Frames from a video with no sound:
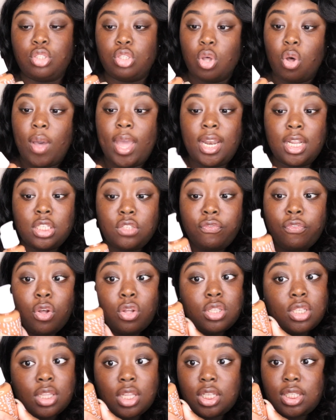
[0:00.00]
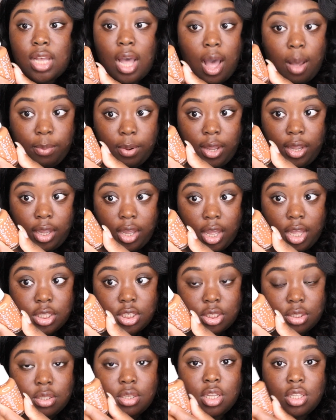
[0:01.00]
So, and it's full to the top. Like
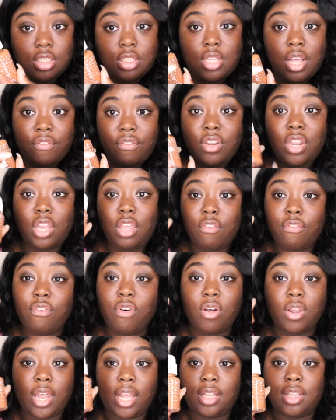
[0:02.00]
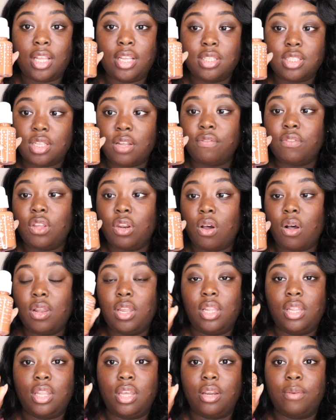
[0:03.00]
it's definitely full. Like they stuffed it
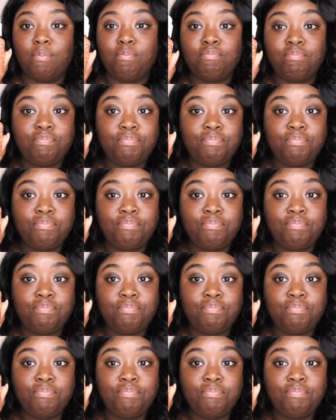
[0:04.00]
all in there.